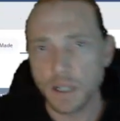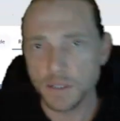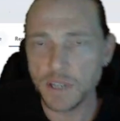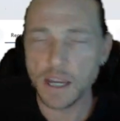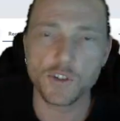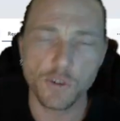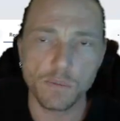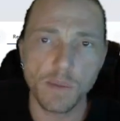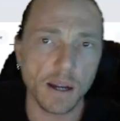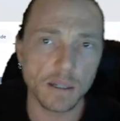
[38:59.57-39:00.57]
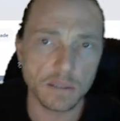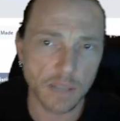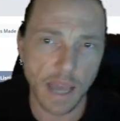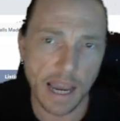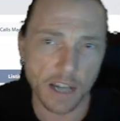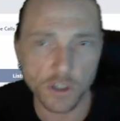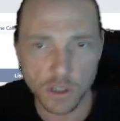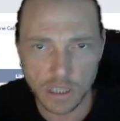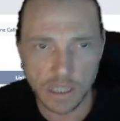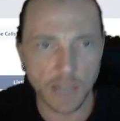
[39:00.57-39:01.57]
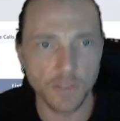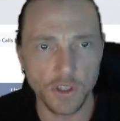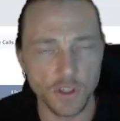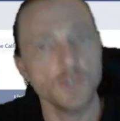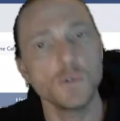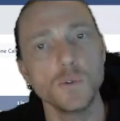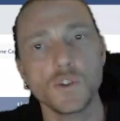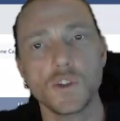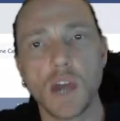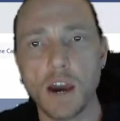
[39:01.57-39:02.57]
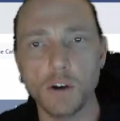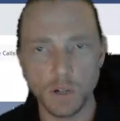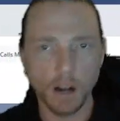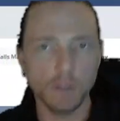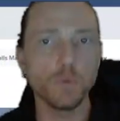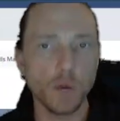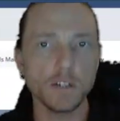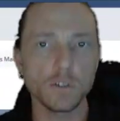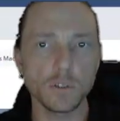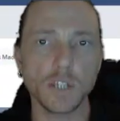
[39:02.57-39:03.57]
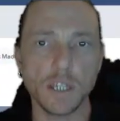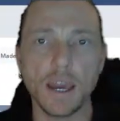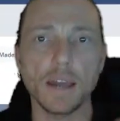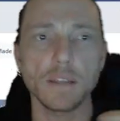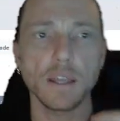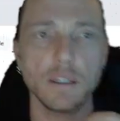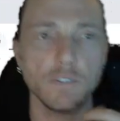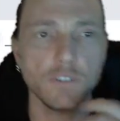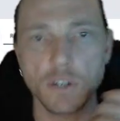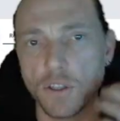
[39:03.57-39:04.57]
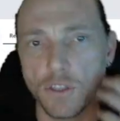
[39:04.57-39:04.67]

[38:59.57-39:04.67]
the extra mile to actually get the use out of what you're looking at. Like if you're going to